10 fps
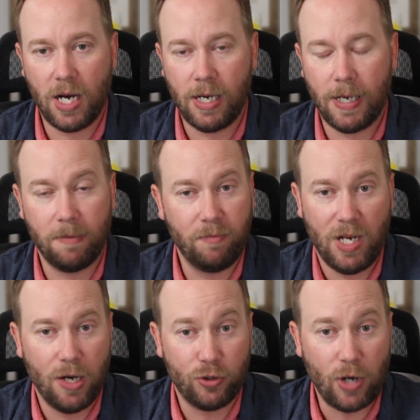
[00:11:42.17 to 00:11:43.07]

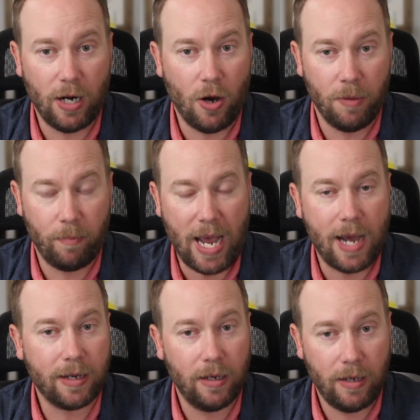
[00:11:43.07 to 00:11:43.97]
try to
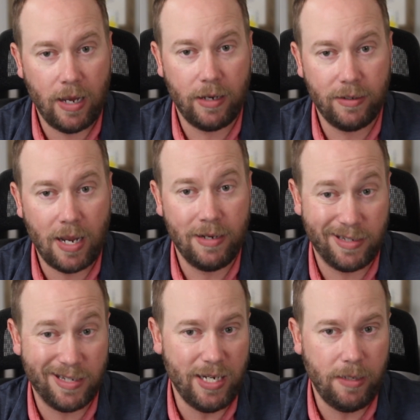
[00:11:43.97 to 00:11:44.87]
unpack and
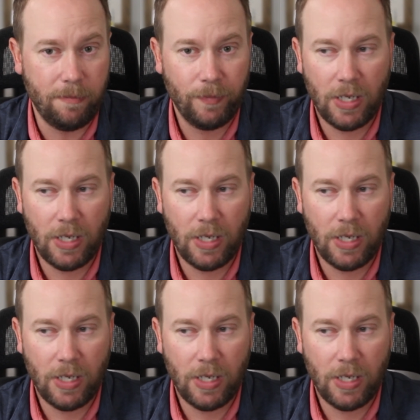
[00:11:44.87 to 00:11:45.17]
see.